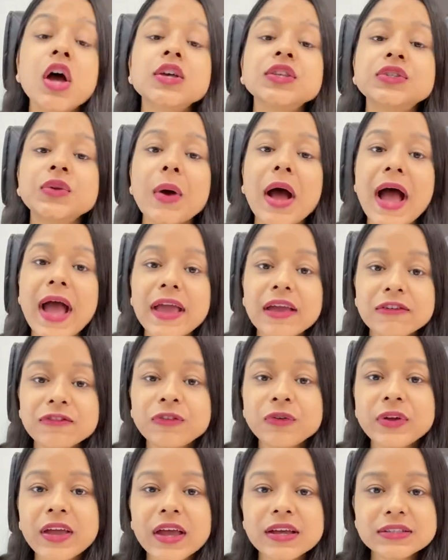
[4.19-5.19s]
So
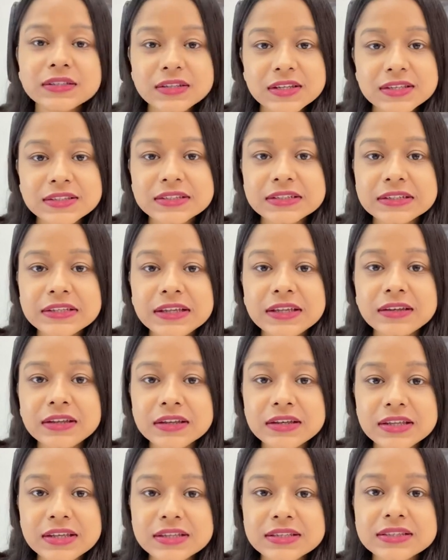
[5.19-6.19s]
IFOA has recently
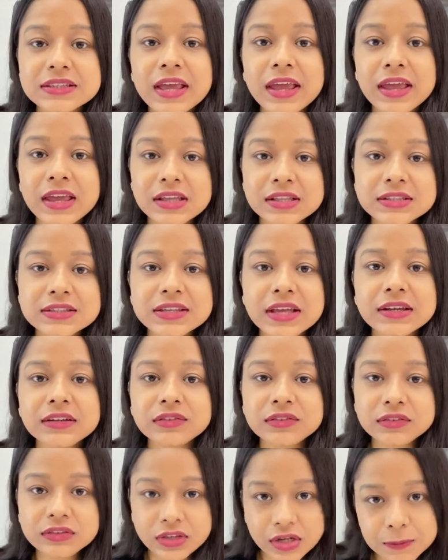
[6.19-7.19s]
released their hints
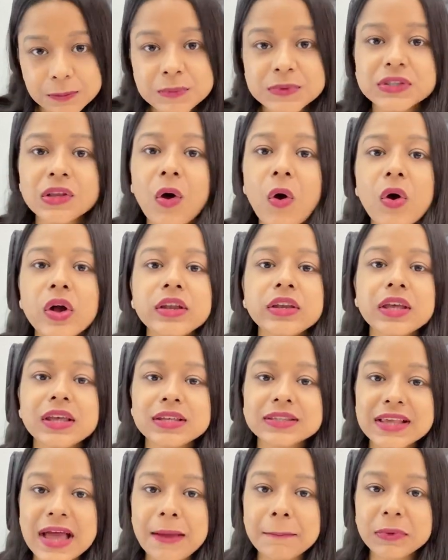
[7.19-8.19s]
and tips on
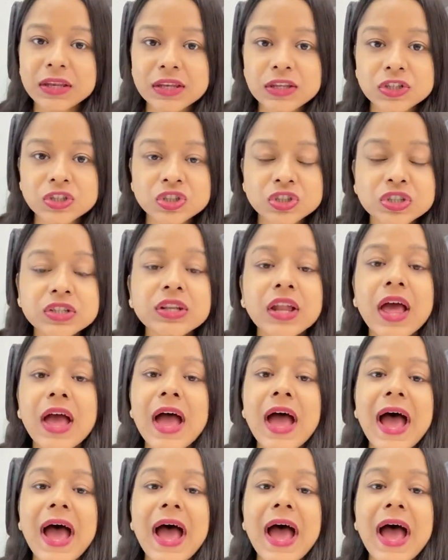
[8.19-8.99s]
examination